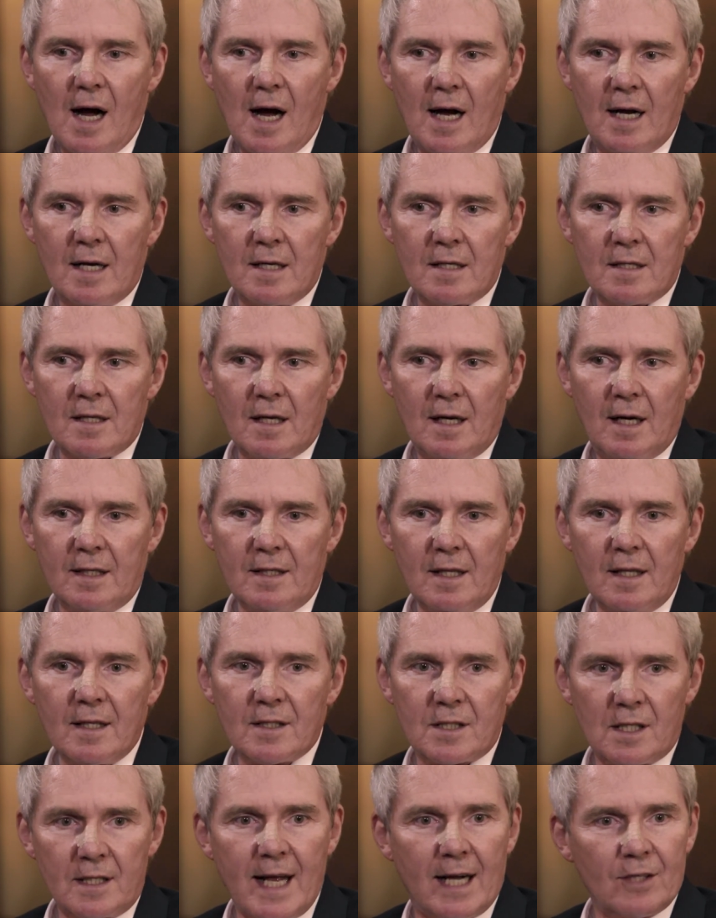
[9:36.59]
And I think
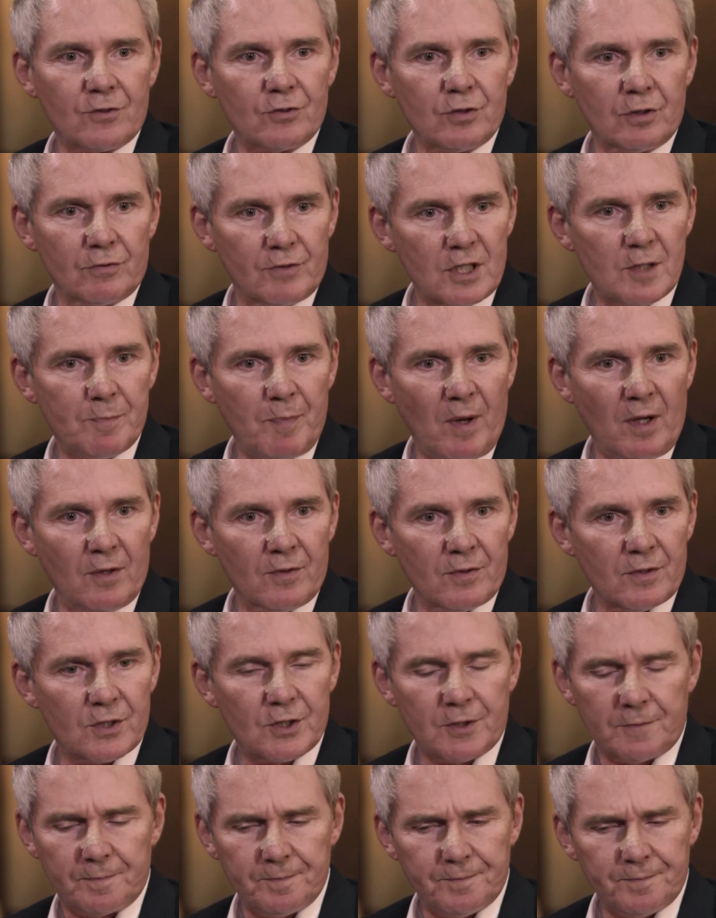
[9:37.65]
that's a natural
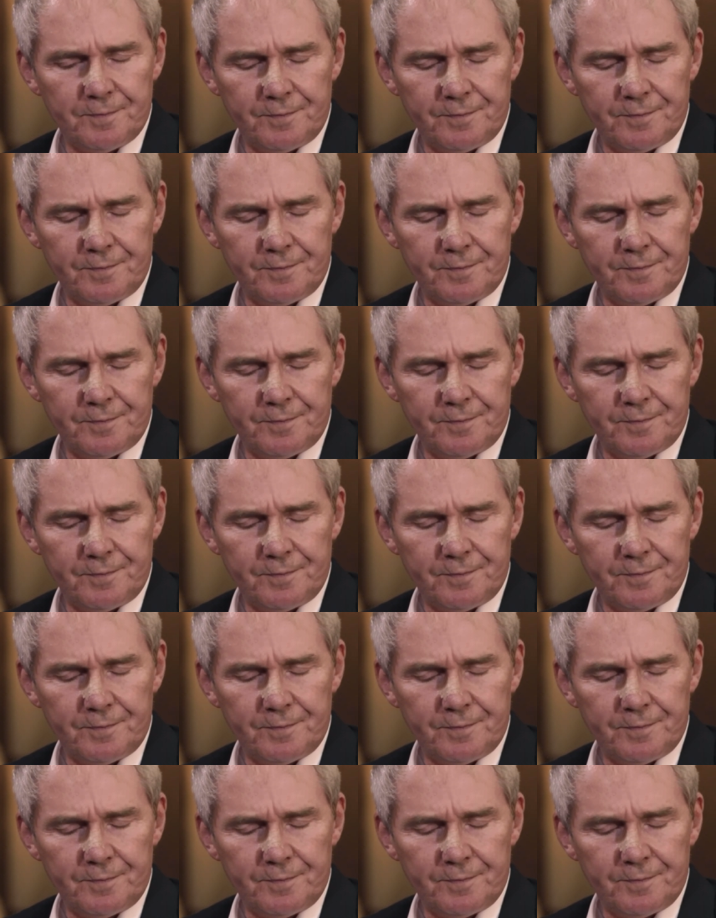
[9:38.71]
response.